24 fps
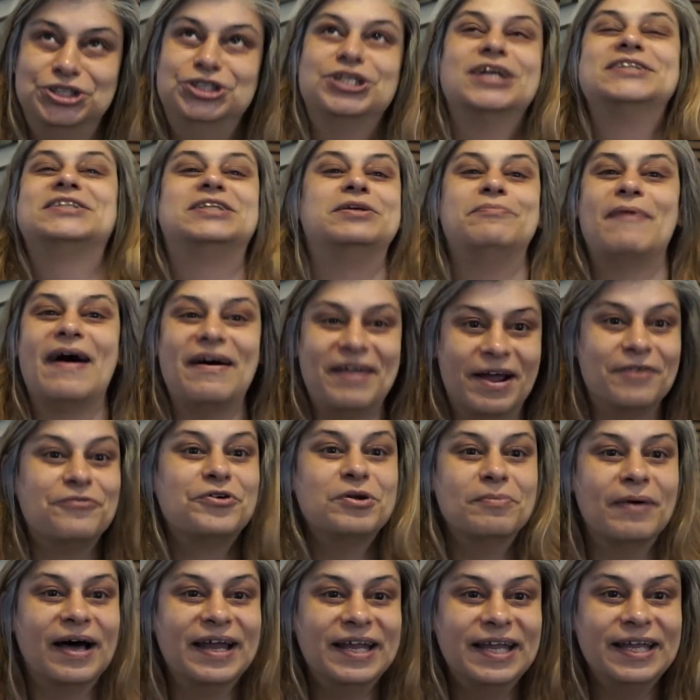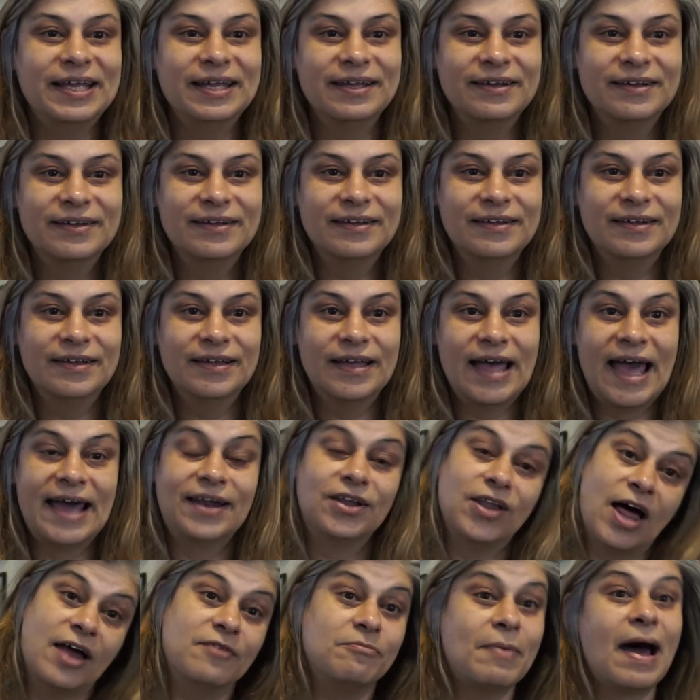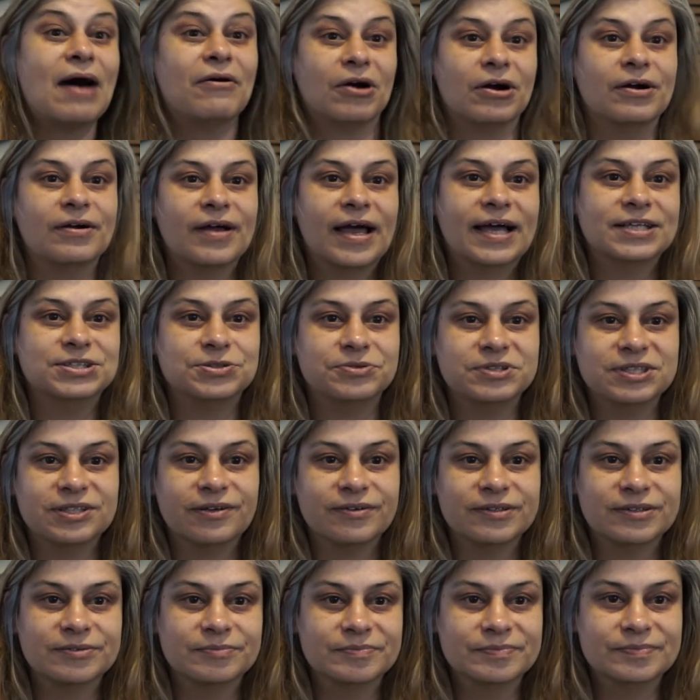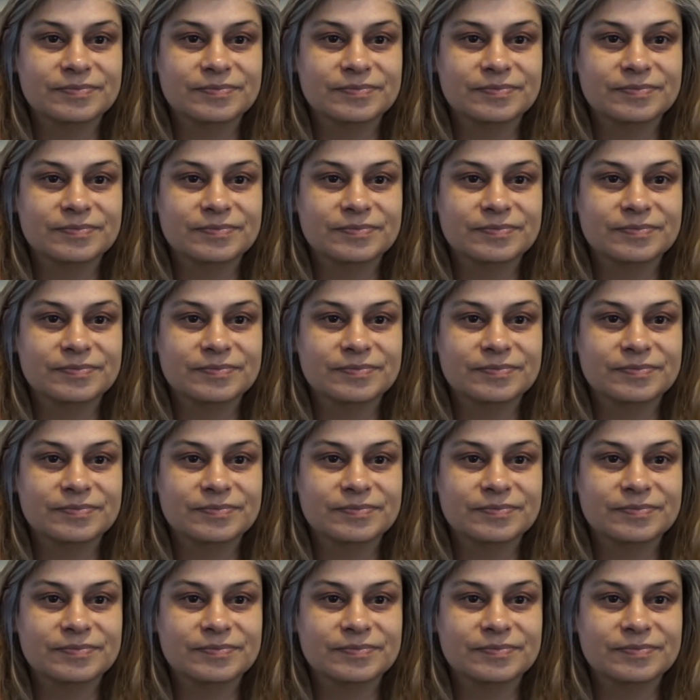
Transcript: just about everybody and a lot of power as a result.